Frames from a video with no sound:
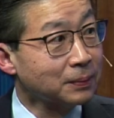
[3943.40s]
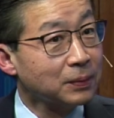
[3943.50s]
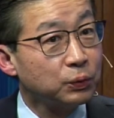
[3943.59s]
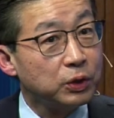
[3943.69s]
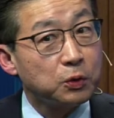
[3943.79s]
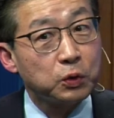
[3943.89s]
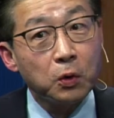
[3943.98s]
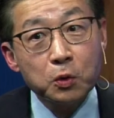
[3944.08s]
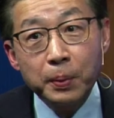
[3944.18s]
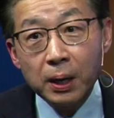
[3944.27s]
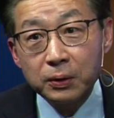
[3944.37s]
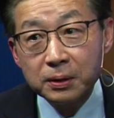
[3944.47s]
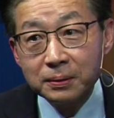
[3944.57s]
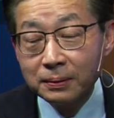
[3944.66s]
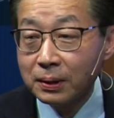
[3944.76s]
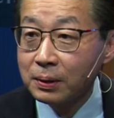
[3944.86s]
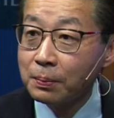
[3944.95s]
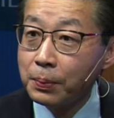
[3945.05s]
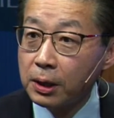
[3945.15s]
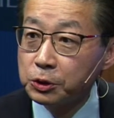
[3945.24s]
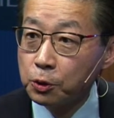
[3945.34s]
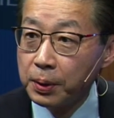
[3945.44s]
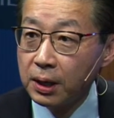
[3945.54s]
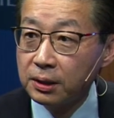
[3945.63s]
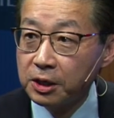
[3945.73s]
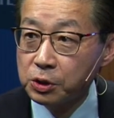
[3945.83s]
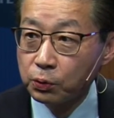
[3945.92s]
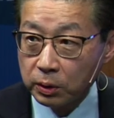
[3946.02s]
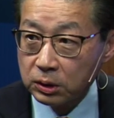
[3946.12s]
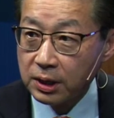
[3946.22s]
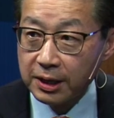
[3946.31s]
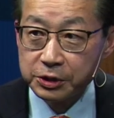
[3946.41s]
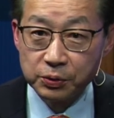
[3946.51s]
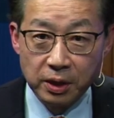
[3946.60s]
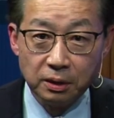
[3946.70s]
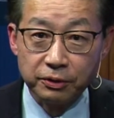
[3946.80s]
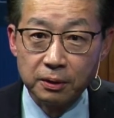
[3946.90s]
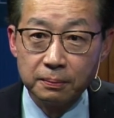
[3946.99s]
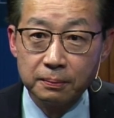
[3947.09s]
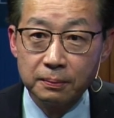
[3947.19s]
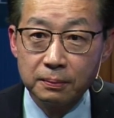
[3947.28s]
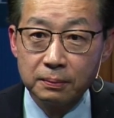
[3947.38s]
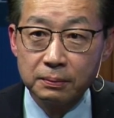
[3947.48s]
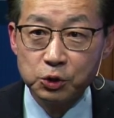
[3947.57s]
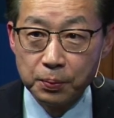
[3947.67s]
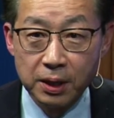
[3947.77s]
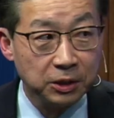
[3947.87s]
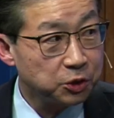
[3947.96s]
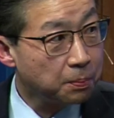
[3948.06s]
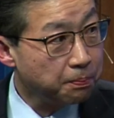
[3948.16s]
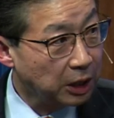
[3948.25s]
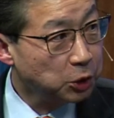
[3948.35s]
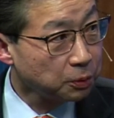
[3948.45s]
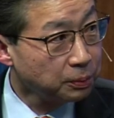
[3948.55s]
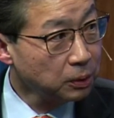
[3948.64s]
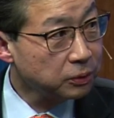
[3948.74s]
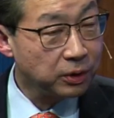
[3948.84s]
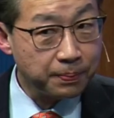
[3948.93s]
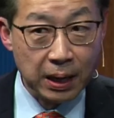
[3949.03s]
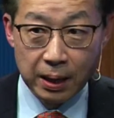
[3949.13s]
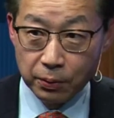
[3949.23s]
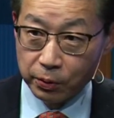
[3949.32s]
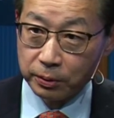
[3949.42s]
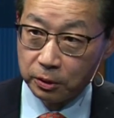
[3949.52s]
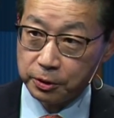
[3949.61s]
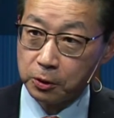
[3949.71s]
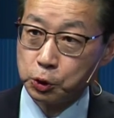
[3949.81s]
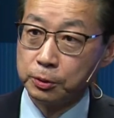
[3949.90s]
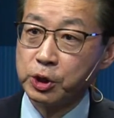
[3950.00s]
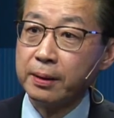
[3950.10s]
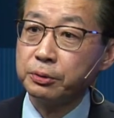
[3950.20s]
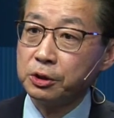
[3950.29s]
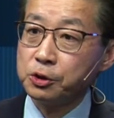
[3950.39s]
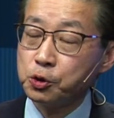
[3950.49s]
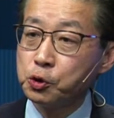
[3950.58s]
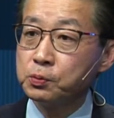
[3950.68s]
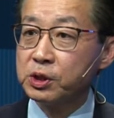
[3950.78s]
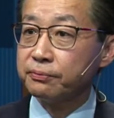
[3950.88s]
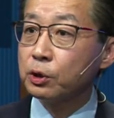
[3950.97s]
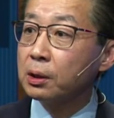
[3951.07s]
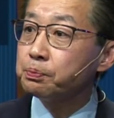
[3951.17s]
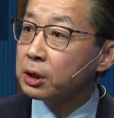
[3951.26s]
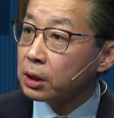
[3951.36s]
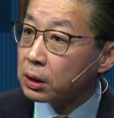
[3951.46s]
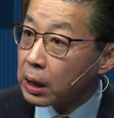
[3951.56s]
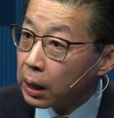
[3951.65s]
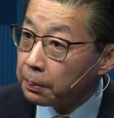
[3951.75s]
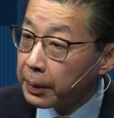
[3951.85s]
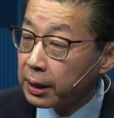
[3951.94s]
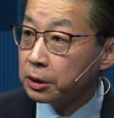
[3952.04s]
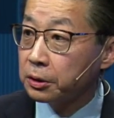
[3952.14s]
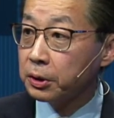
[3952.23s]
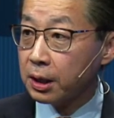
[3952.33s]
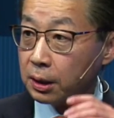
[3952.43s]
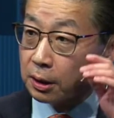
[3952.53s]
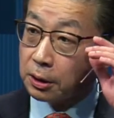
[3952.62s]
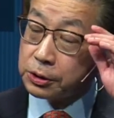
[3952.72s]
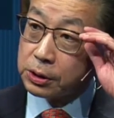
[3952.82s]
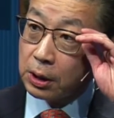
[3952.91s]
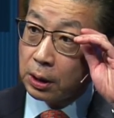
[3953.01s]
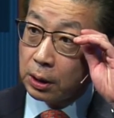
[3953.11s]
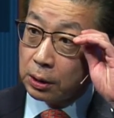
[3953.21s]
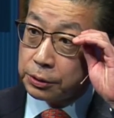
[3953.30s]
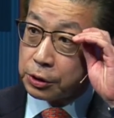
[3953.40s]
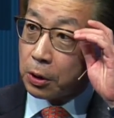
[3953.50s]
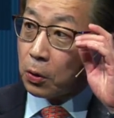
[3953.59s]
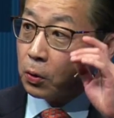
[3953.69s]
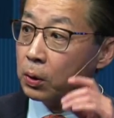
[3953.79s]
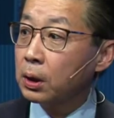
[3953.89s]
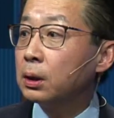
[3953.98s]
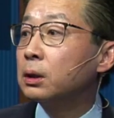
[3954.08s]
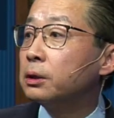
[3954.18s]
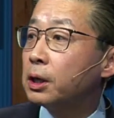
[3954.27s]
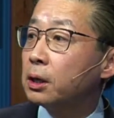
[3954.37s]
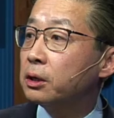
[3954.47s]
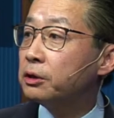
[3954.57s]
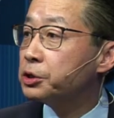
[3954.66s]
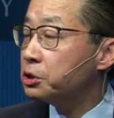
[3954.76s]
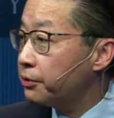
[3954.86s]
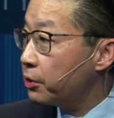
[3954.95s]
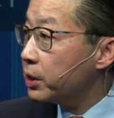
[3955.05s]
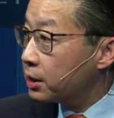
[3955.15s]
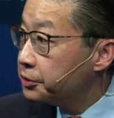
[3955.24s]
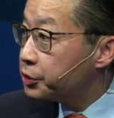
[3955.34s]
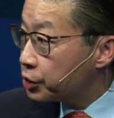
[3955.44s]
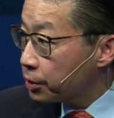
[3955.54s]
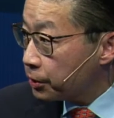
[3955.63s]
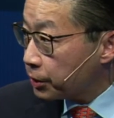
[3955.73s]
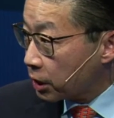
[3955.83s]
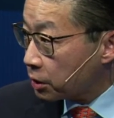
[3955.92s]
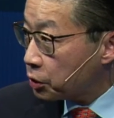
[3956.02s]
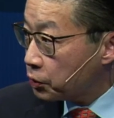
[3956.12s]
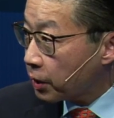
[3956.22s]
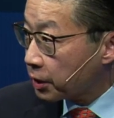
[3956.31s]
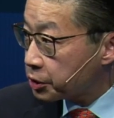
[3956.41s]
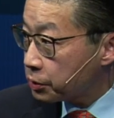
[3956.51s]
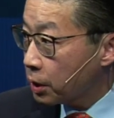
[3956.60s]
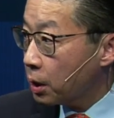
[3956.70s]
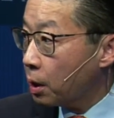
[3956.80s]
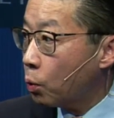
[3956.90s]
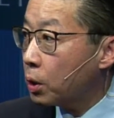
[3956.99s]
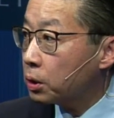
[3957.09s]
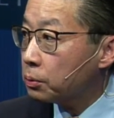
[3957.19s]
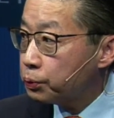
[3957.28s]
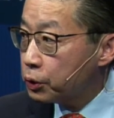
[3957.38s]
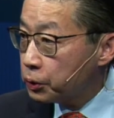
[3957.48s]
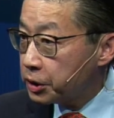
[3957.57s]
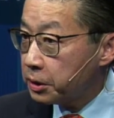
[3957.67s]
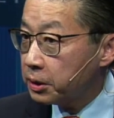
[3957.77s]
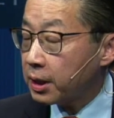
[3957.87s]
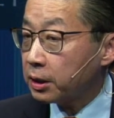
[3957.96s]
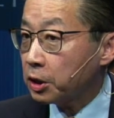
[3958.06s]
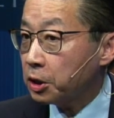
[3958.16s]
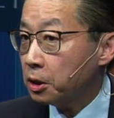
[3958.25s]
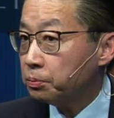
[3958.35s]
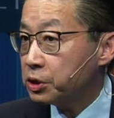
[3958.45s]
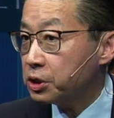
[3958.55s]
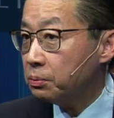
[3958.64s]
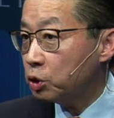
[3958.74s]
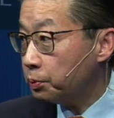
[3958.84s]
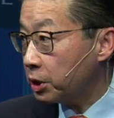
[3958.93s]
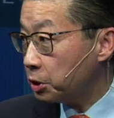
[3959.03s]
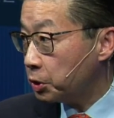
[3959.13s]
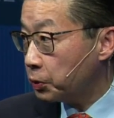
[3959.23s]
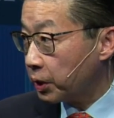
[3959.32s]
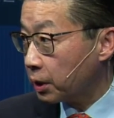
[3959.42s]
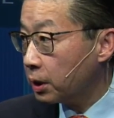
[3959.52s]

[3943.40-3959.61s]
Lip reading: We don't talk about it, but Japan has a world-class navy. Japan is a major military power, although Japanese troops have not been in combat in decades. So this is very concerning to us, what Putin and Kim seem to be doing,